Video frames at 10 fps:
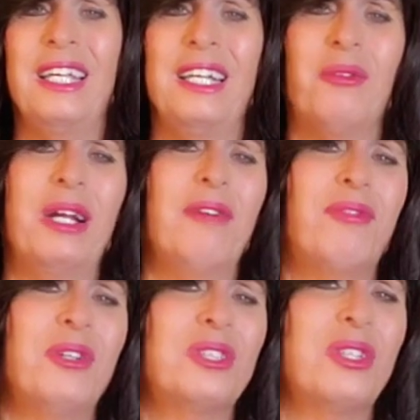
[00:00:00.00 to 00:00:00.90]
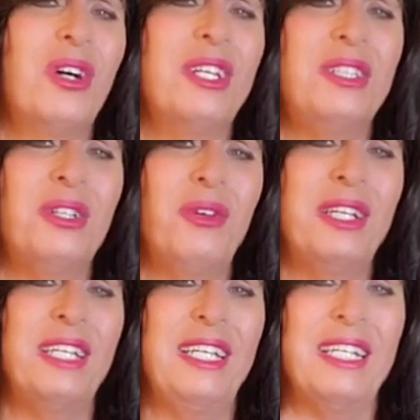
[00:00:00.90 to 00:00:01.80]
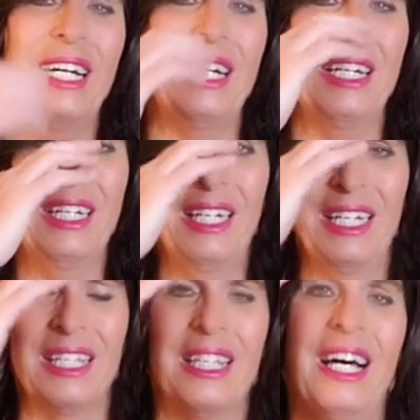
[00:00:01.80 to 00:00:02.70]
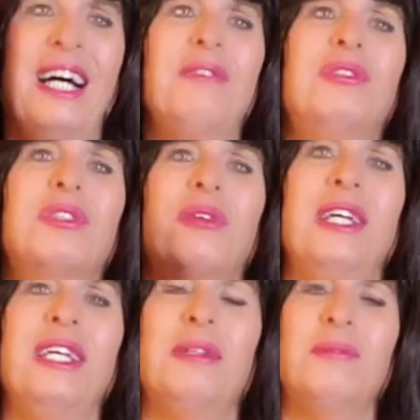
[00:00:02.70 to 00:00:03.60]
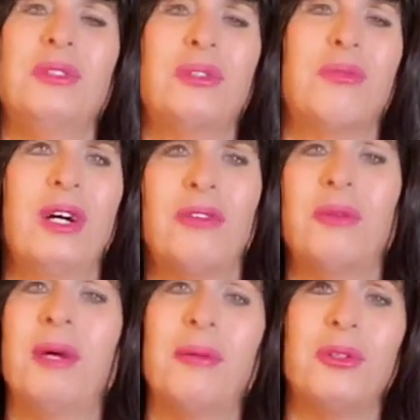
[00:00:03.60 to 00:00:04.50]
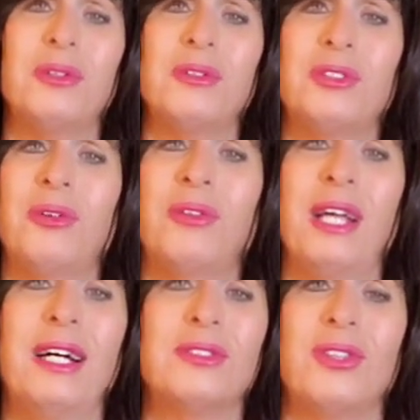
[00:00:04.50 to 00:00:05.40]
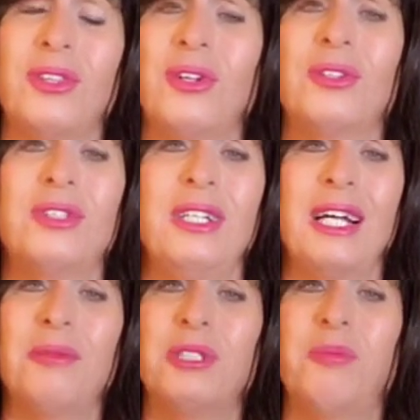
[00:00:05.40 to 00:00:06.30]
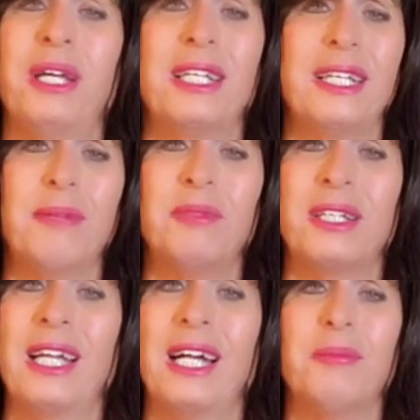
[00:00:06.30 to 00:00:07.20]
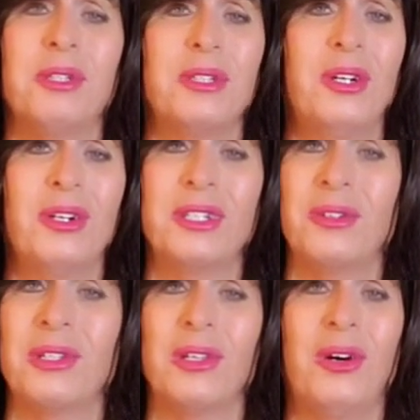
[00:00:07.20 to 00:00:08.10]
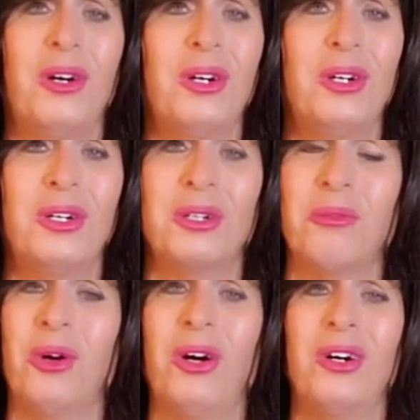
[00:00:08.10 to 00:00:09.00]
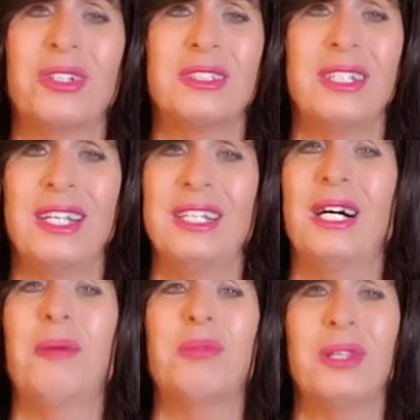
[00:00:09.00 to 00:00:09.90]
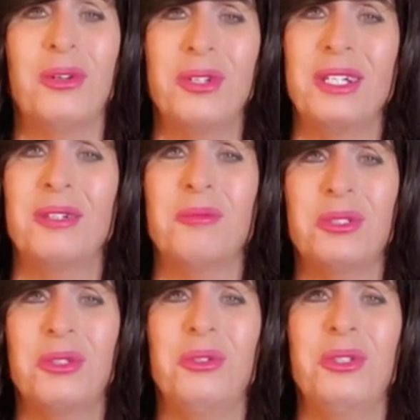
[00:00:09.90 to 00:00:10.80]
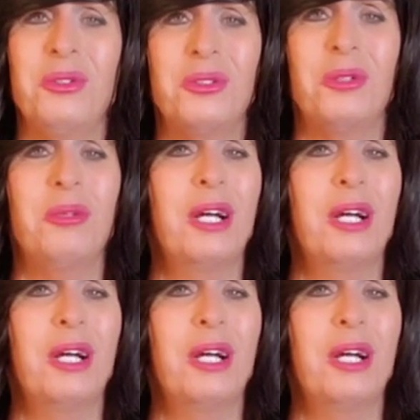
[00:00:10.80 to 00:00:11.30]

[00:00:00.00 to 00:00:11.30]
You know, when I first started doing the live streams, well, remember in 2013, I was picking up the camera and going on long walks and then uploading them to YouTube.